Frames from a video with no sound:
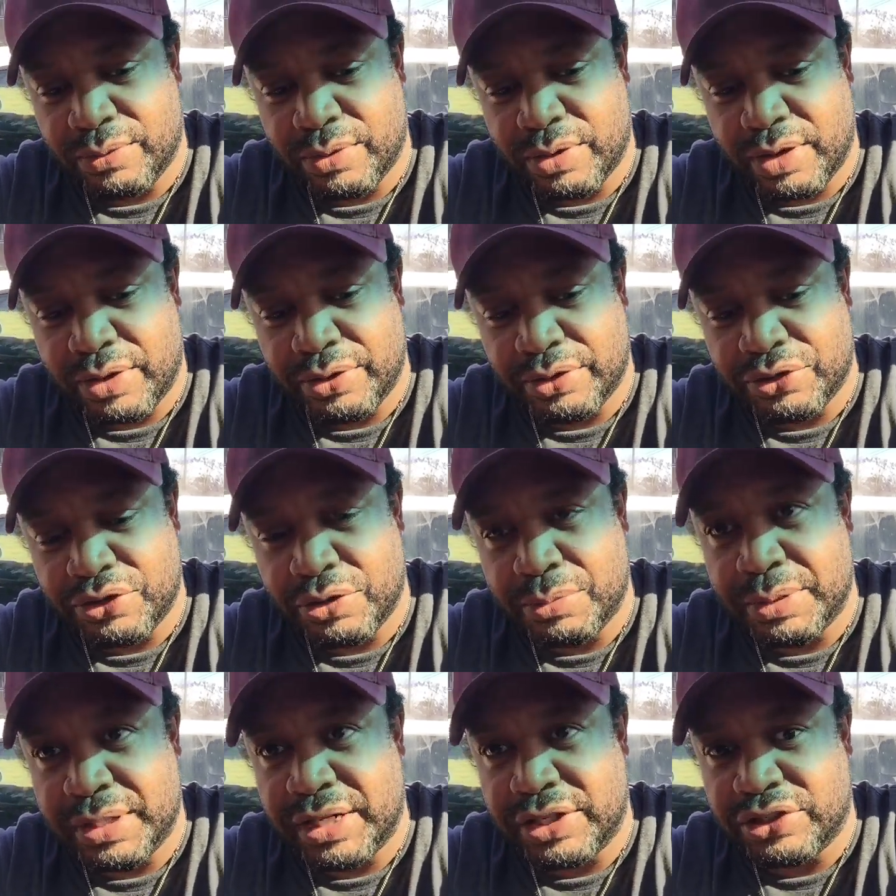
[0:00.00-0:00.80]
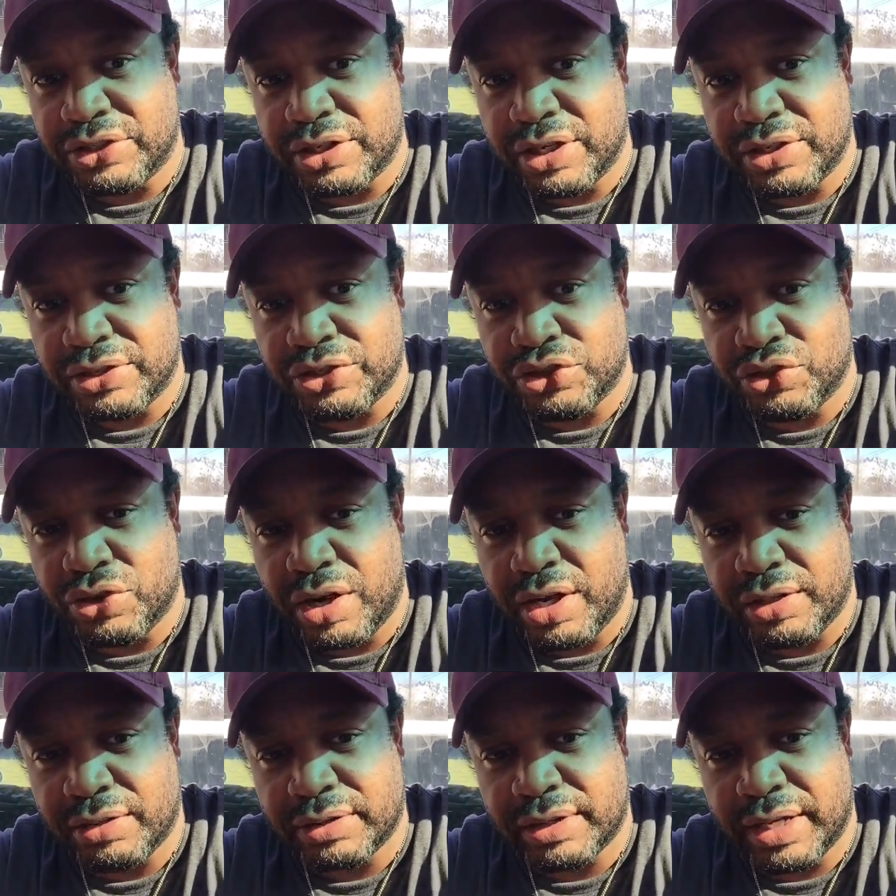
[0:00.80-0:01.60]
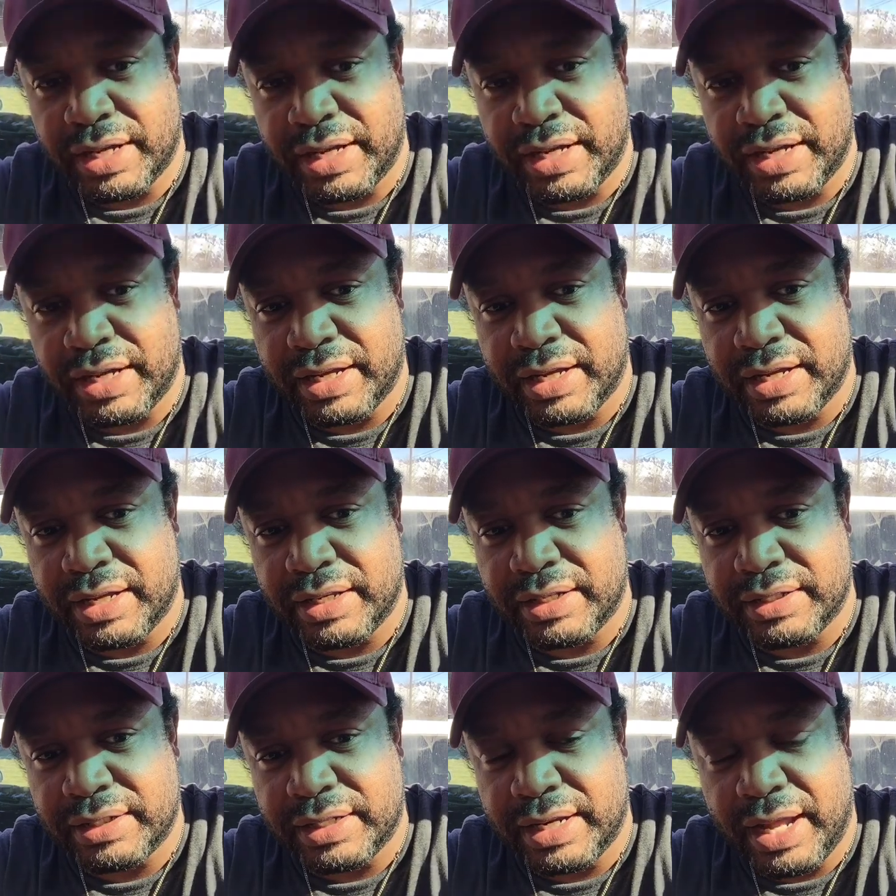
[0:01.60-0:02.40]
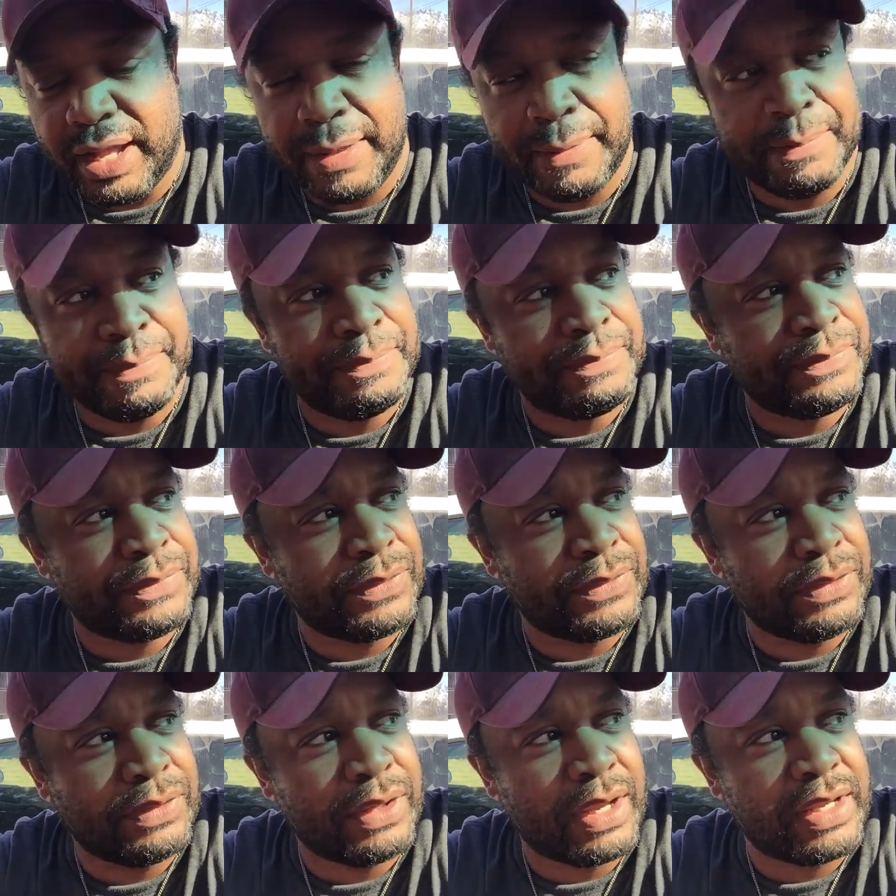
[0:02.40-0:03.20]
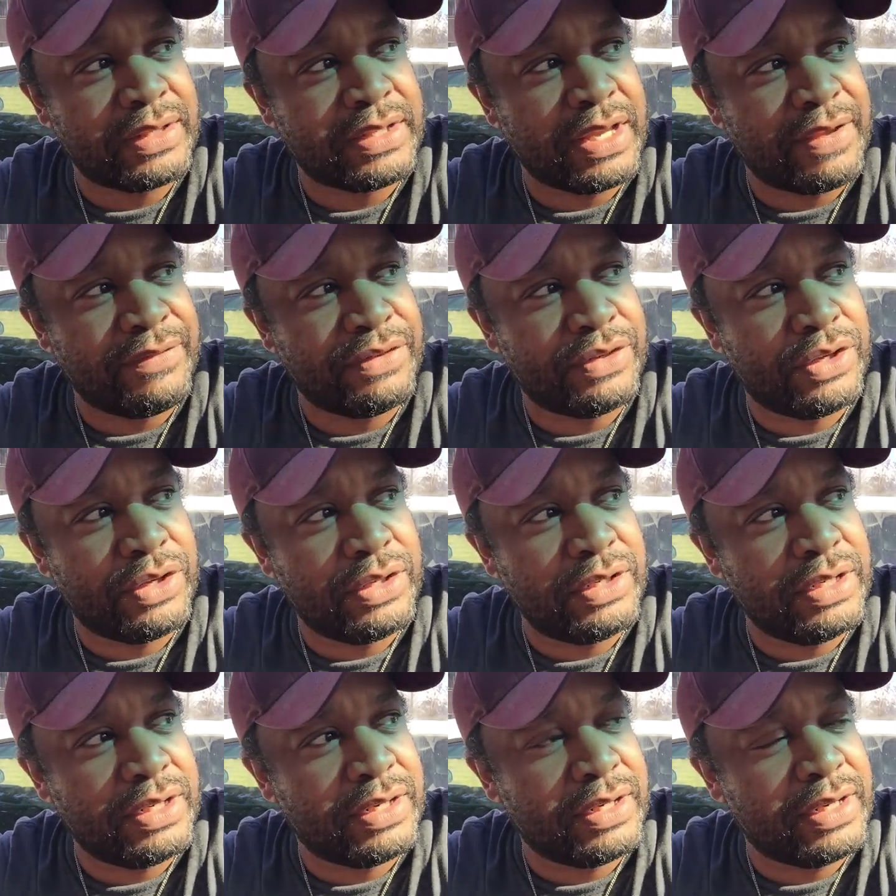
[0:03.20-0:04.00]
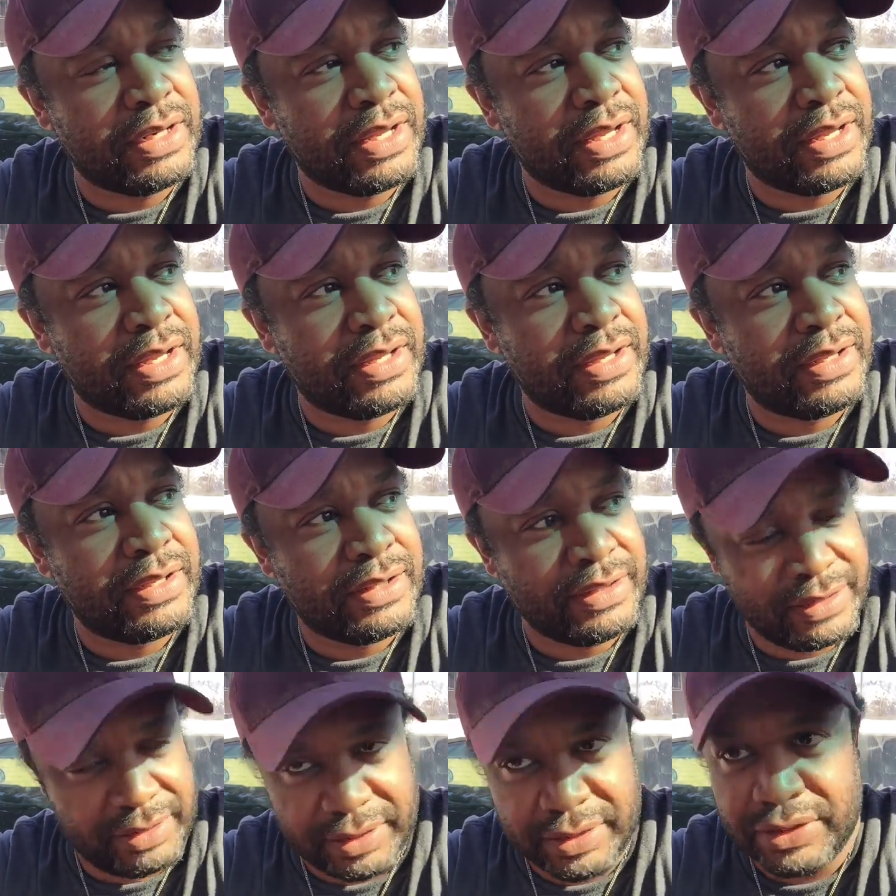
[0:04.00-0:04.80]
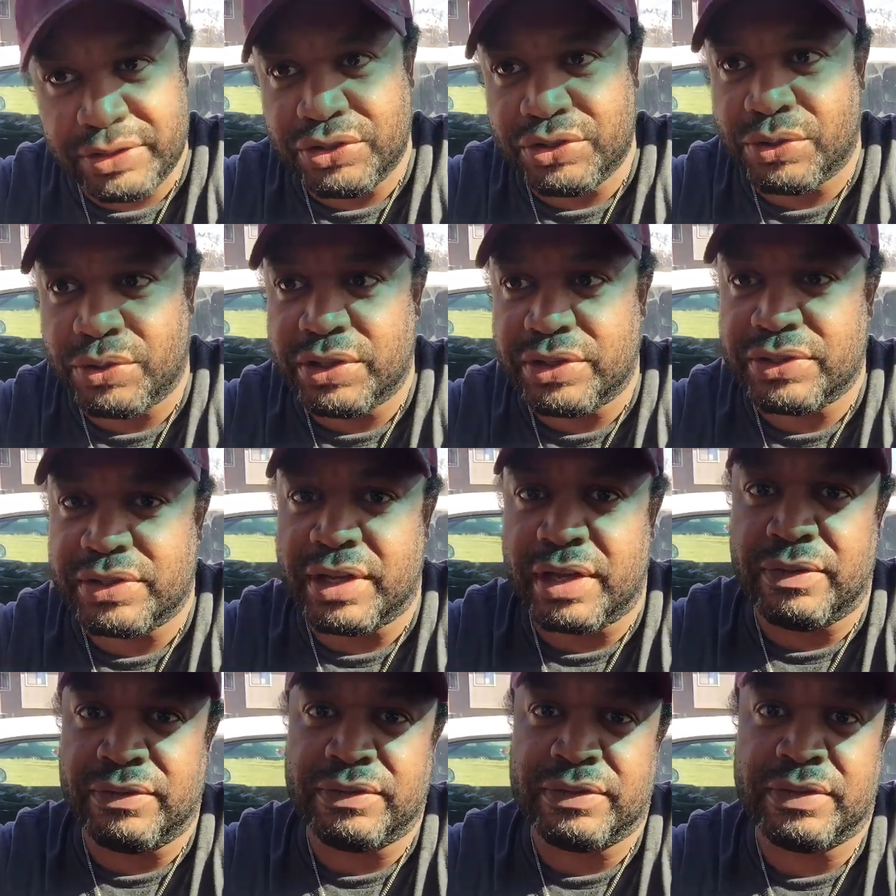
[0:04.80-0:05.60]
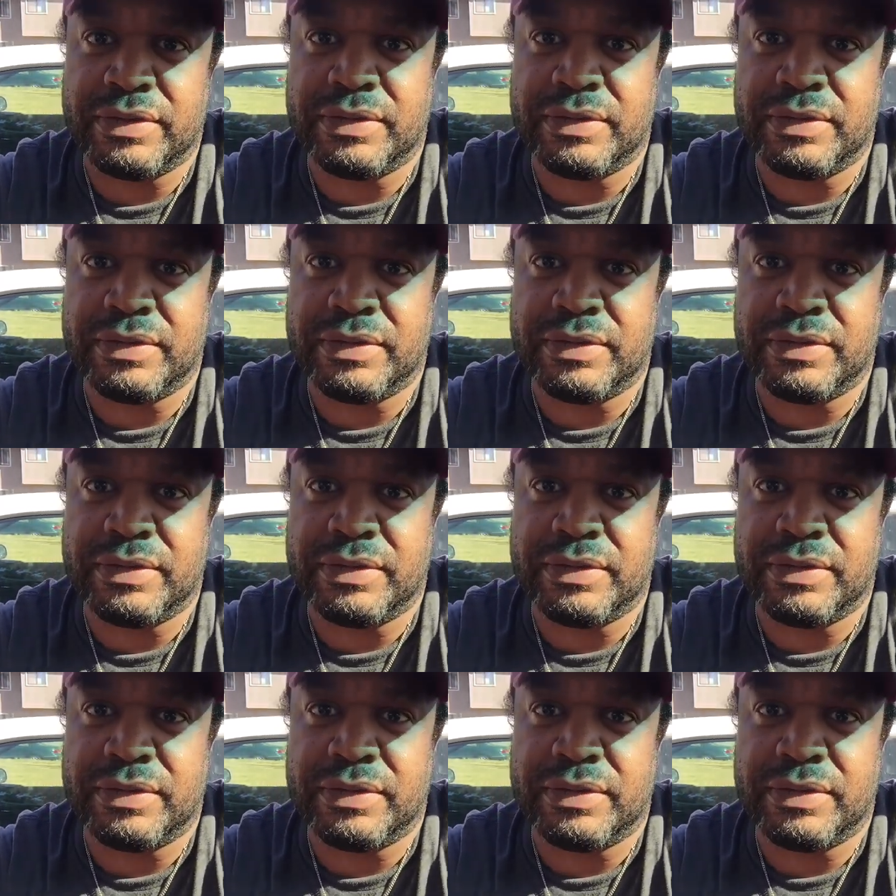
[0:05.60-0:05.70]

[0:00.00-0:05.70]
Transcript: to work on the Termination Dust truck. And yeah, you guys have a good one, and enjoy yourself.